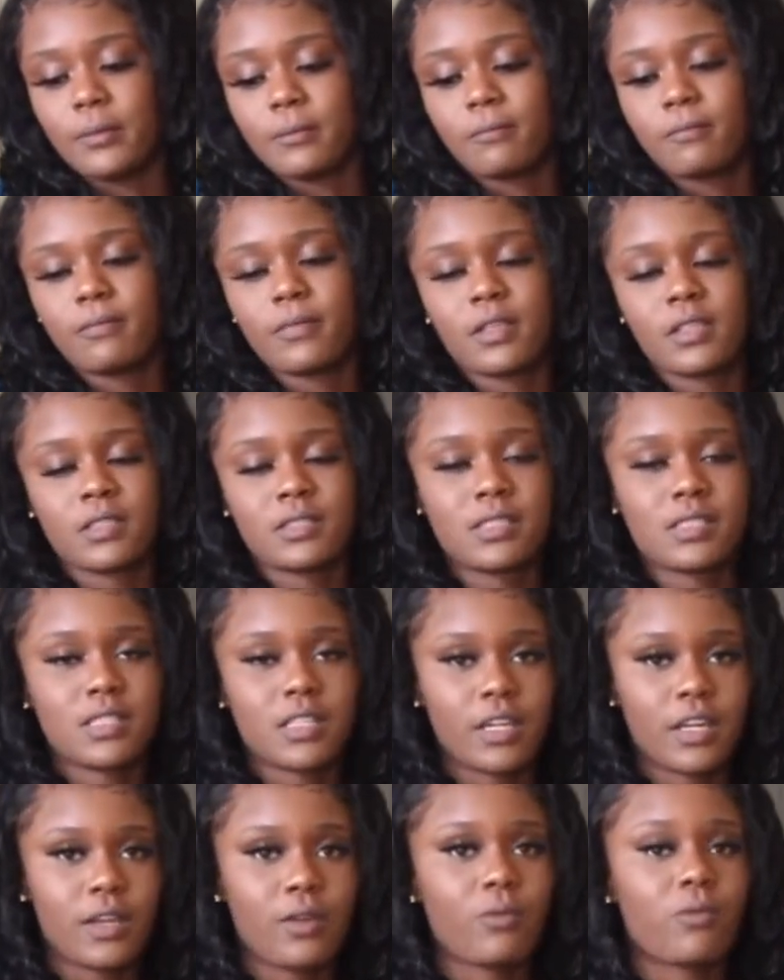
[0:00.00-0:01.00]
Study
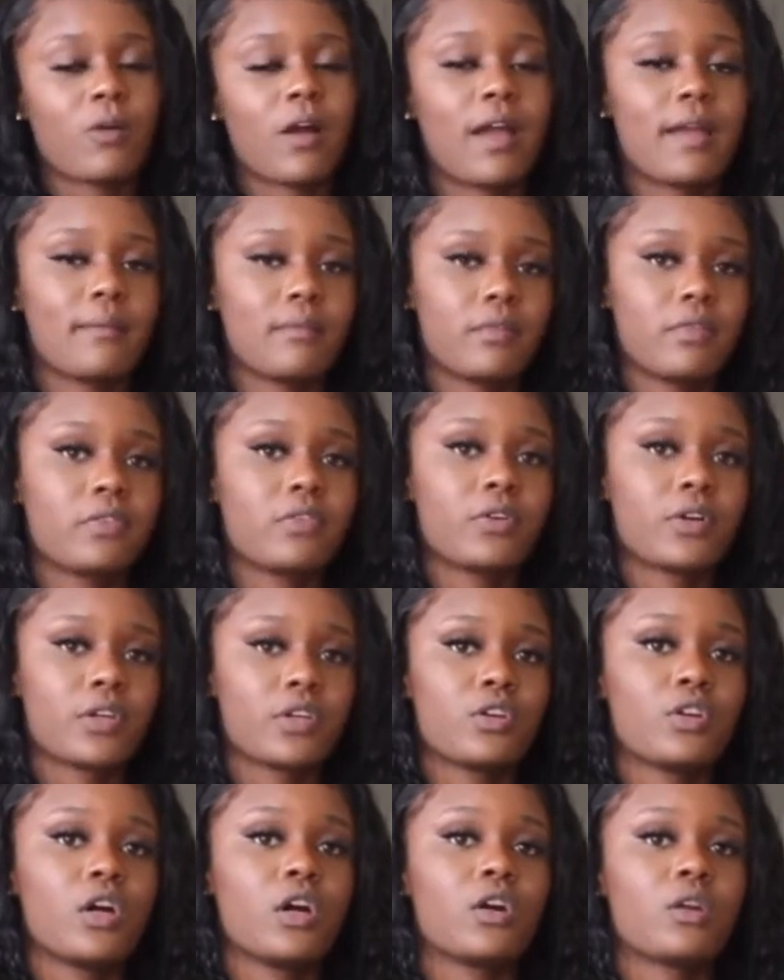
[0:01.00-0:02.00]
right before you
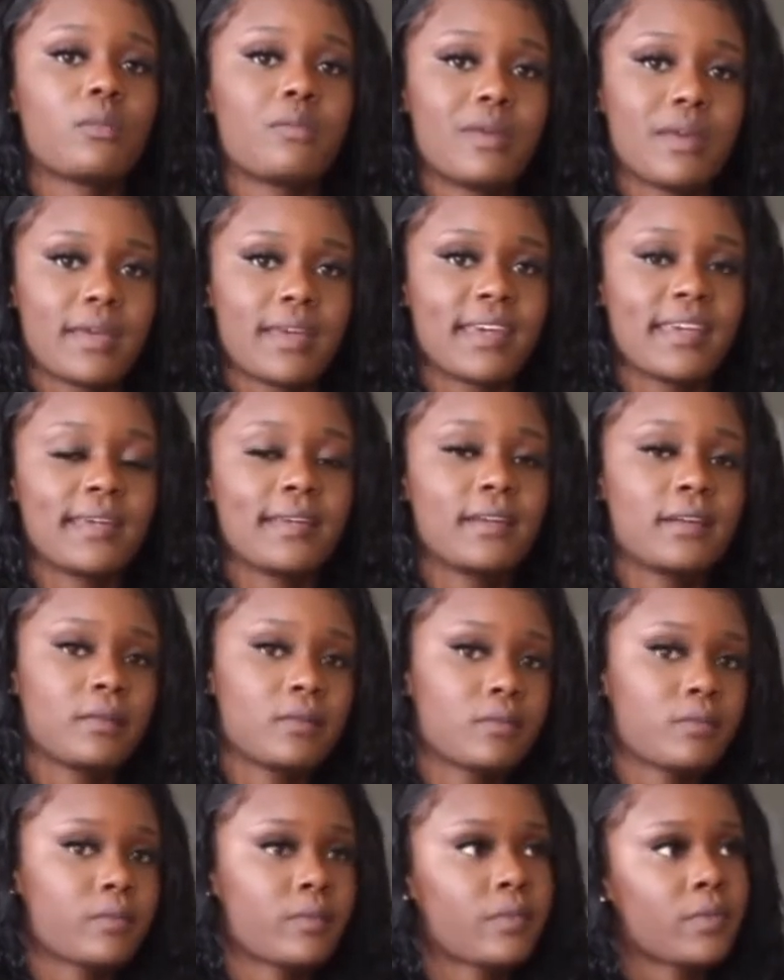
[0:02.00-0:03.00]
go to bed,
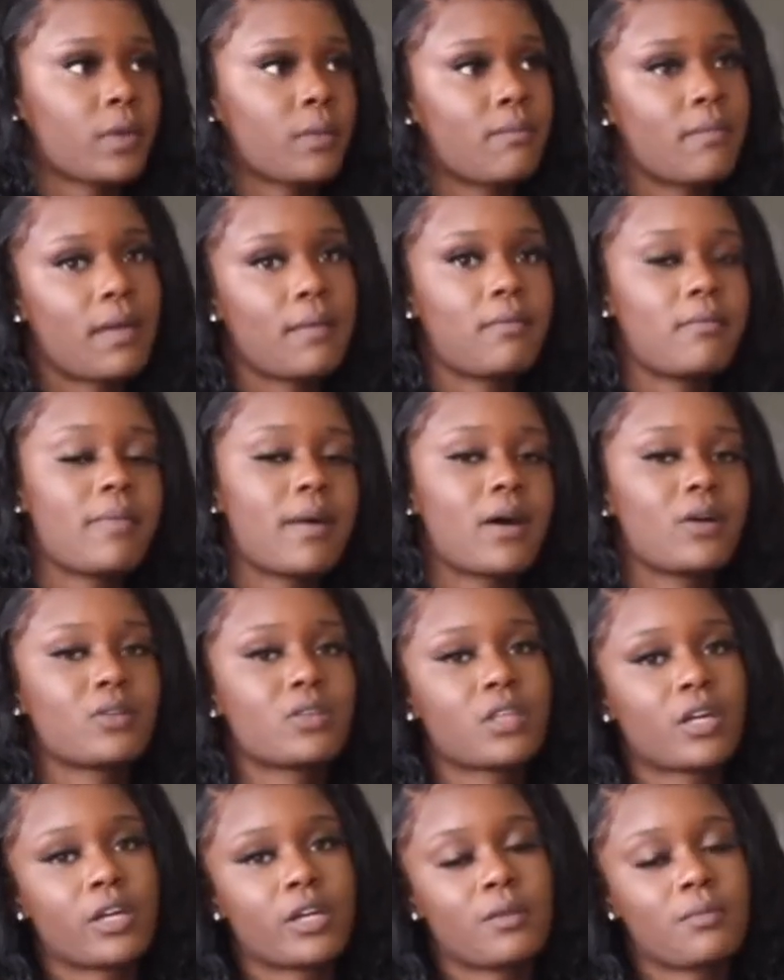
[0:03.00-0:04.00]
maybe about
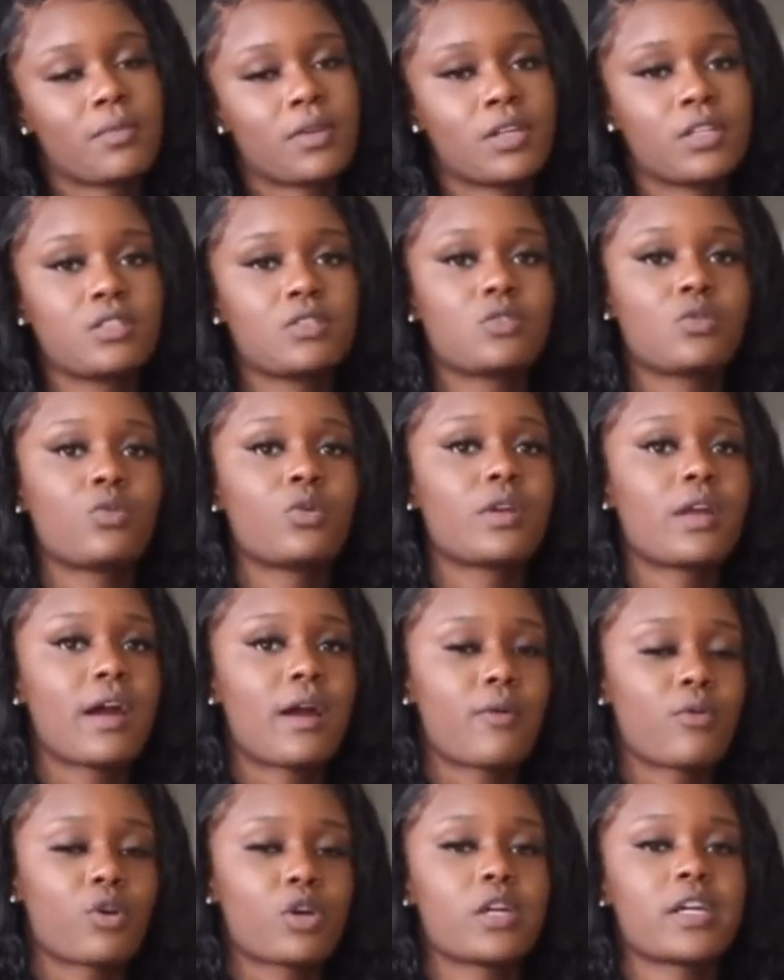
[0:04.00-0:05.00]
30 minutes to an hour
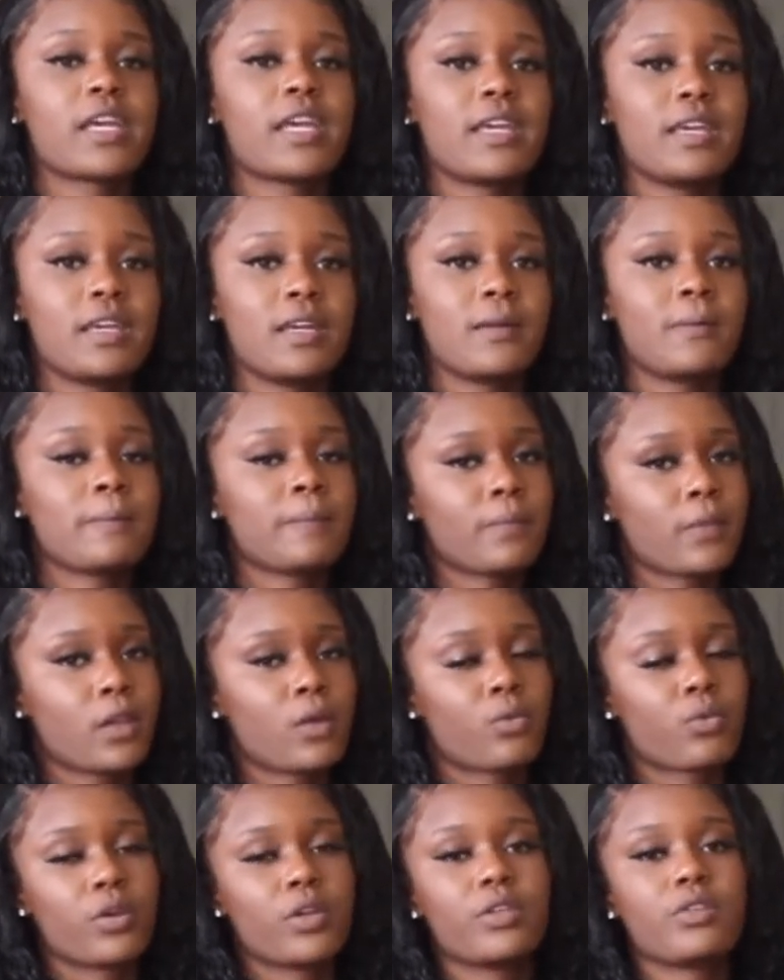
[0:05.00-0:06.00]
again,
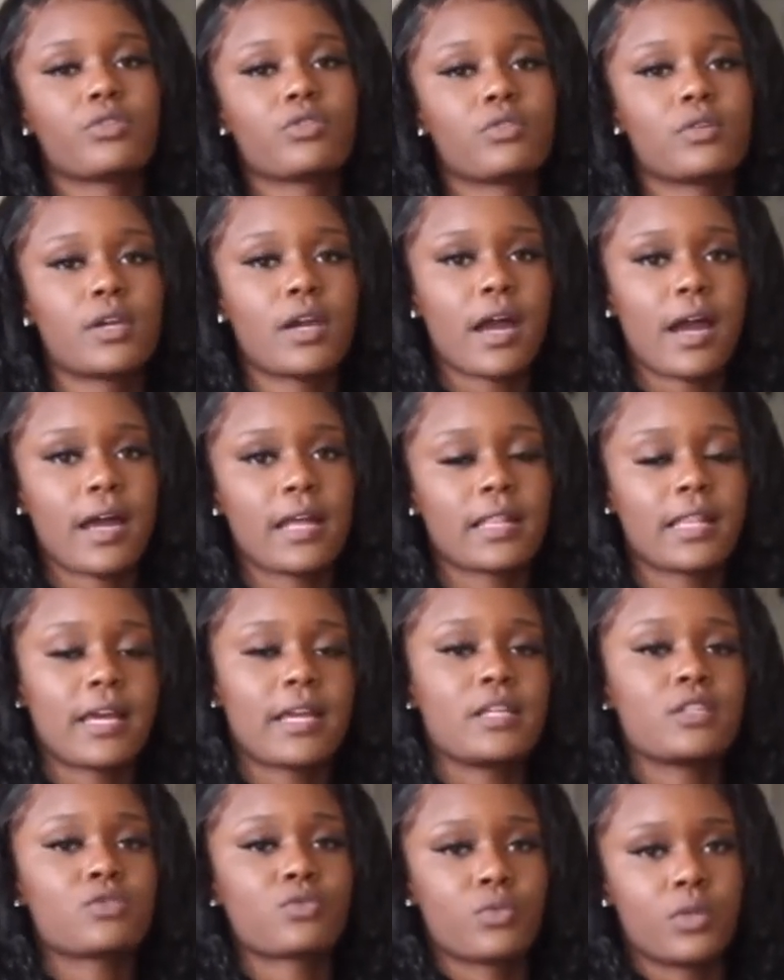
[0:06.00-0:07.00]
reading through your highlights,
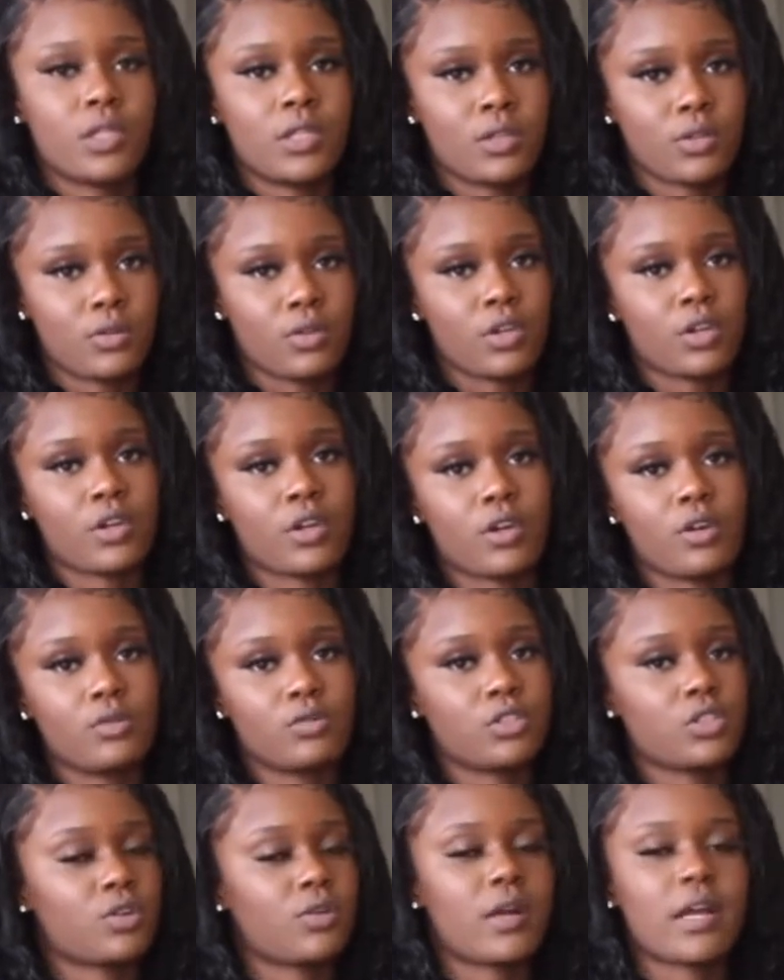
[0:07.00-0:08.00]
reading through your notes. You
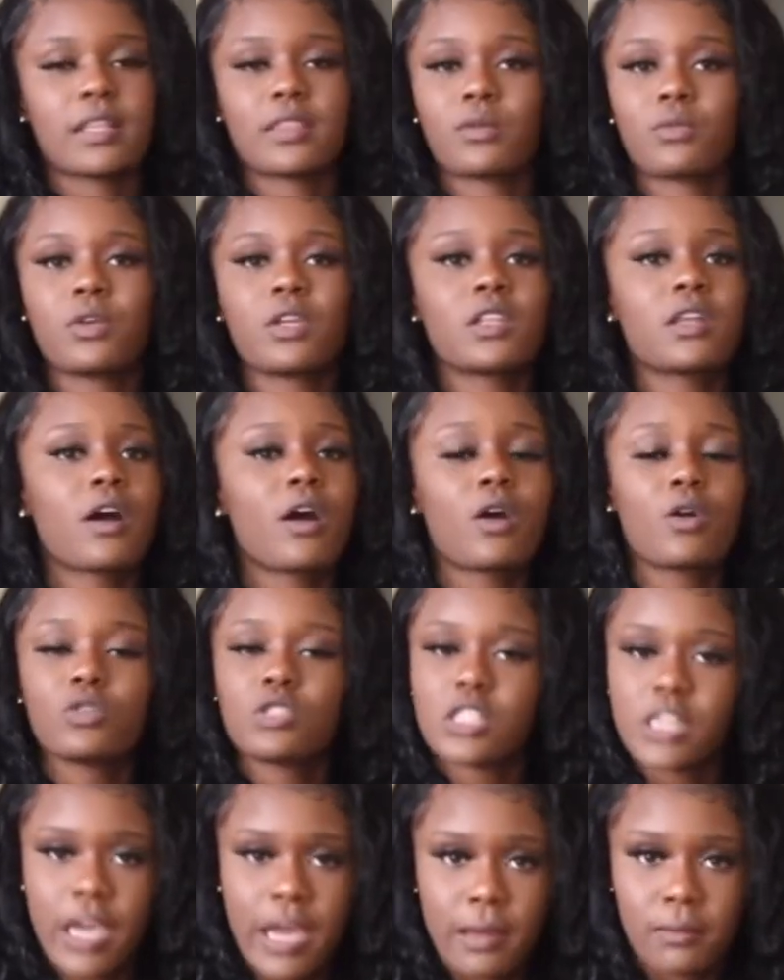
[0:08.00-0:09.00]
don't have to read the whole
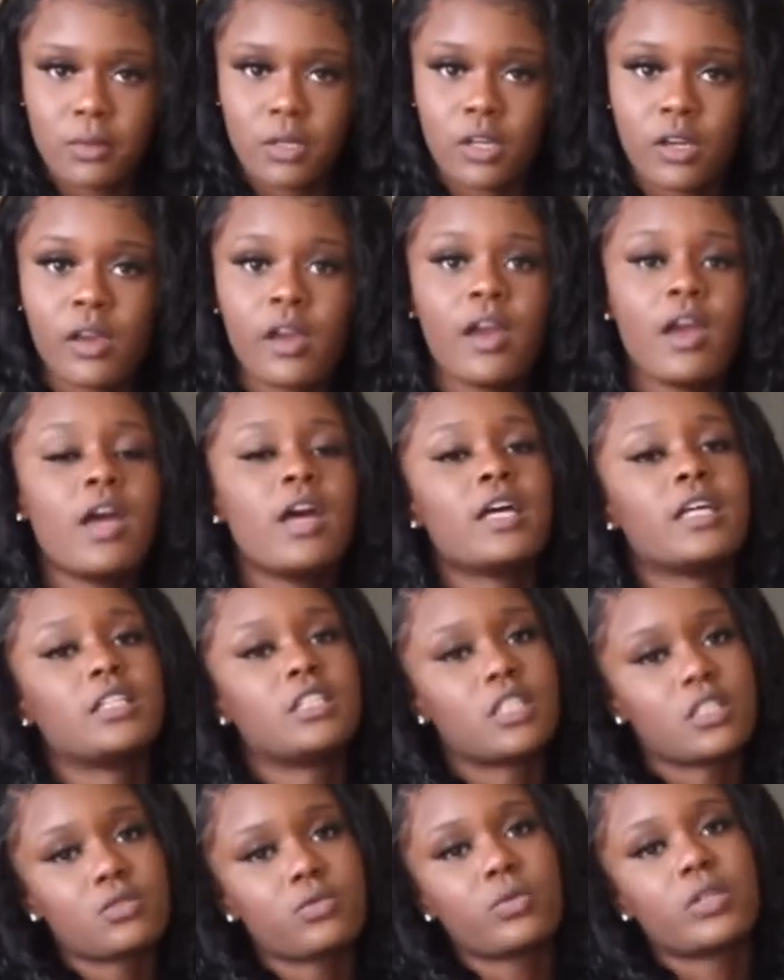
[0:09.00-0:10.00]
chapter, just
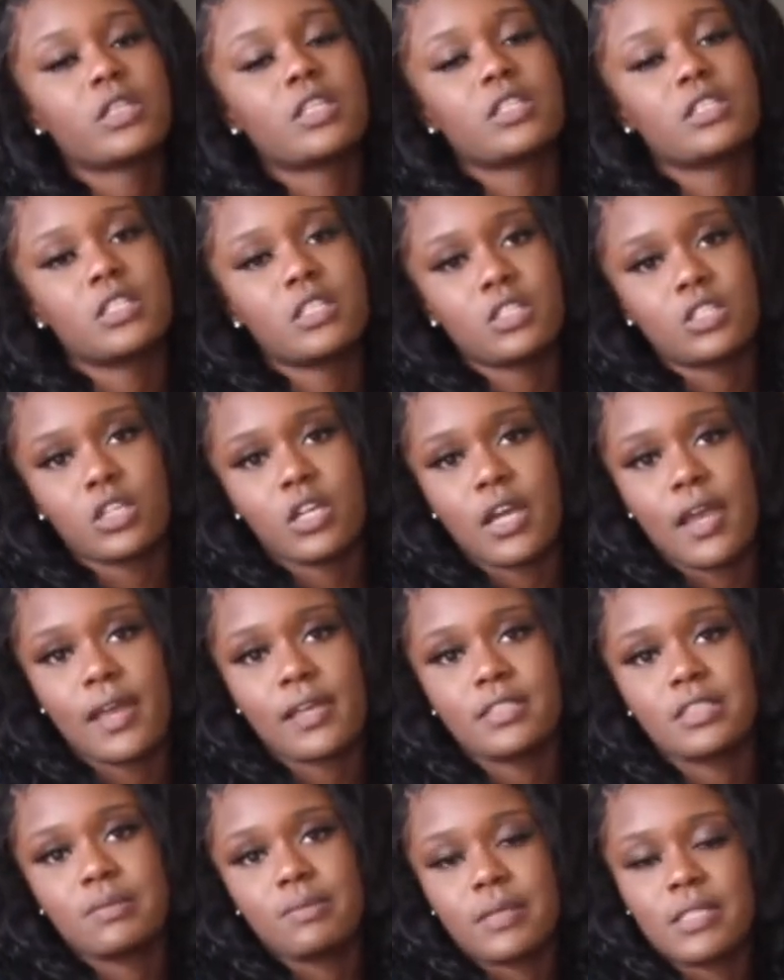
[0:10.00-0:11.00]
what the teacher has
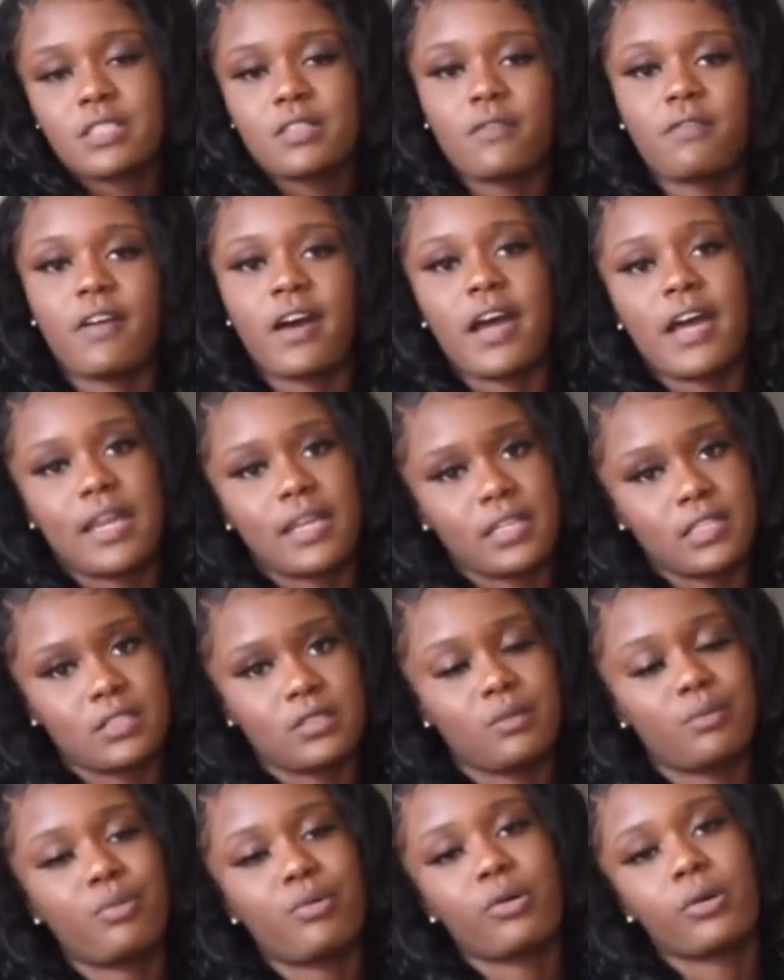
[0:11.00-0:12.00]
specified is
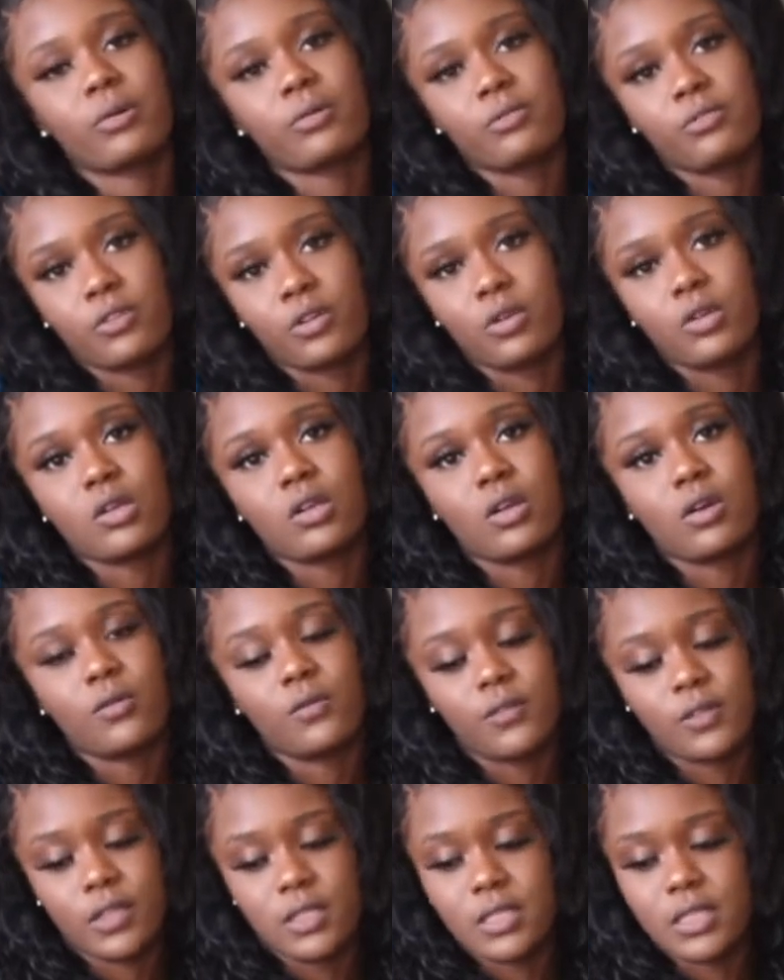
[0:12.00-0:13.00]
important for you to know for the
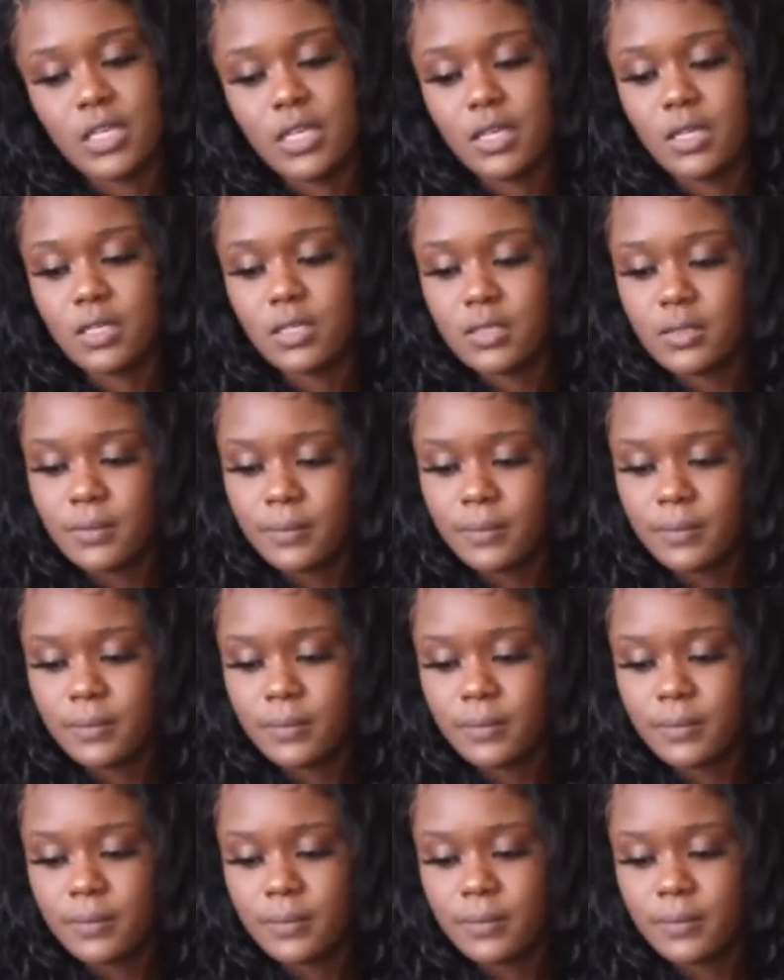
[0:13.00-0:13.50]
test.